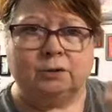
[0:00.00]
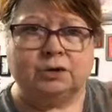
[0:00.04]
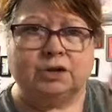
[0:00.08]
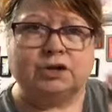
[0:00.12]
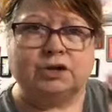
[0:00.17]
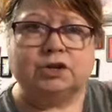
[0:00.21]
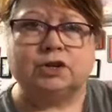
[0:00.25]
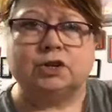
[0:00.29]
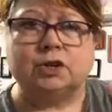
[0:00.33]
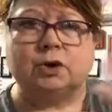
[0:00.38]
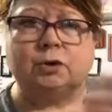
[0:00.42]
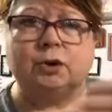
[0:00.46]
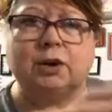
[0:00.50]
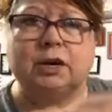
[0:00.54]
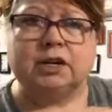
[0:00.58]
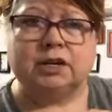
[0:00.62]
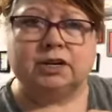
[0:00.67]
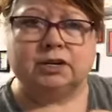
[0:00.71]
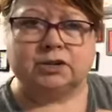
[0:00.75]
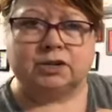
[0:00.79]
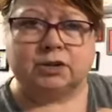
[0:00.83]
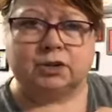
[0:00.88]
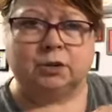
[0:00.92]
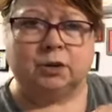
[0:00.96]
you know, just
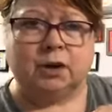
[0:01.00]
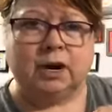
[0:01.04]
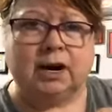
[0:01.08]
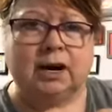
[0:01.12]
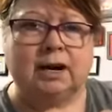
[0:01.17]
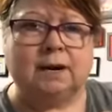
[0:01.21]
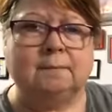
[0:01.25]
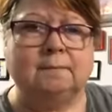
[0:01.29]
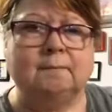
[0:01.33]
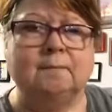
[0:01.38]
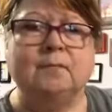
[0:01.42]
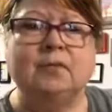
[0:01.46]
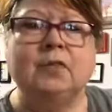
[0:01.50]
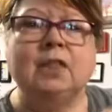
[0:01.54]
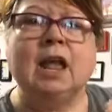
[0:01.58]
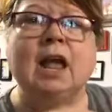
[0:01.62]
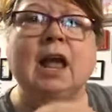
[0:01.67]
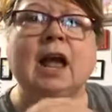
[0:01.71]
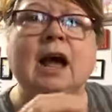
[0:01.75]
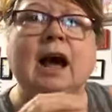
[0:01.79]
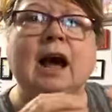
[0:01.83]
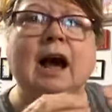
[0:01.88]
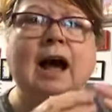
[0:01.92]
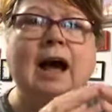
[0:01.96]
screen to screen,
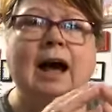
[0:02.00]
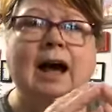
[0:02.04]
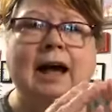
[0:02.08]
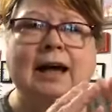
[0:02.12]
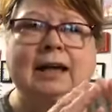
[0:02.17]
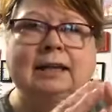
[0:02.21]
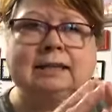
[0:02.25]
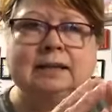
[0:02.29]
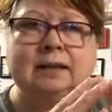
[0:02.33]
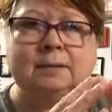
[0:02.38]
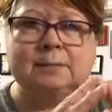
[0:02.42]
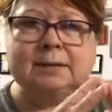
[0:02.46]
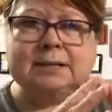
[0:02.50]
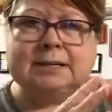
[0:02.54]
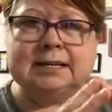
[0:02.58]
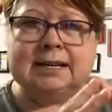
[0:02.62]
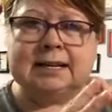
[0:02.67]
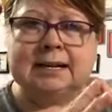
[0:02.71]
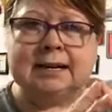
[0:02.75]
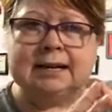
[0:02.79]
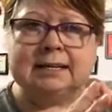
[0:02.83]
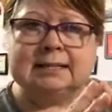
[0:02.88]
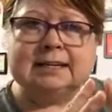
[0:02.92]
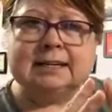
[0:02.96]
I
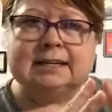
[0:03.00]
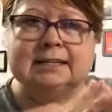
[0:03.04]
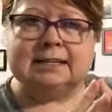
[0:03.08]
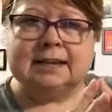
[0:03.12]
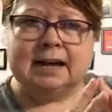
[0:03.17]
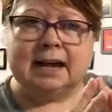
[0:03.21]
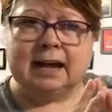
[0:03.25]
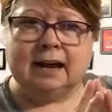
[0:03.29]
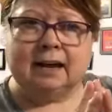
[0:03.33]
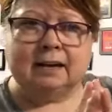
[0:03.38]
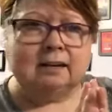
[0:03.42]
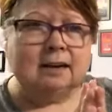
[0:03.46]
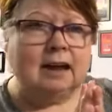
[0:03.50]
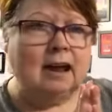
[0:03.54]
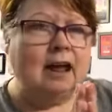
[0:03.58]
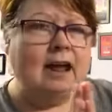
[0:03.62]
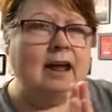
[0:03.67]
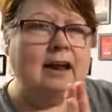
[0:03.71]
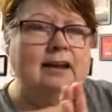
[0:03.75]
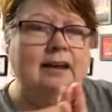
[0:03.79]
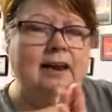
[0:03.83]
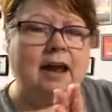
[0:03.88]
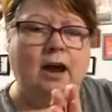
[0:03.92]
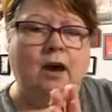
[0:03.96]
limited it to 10.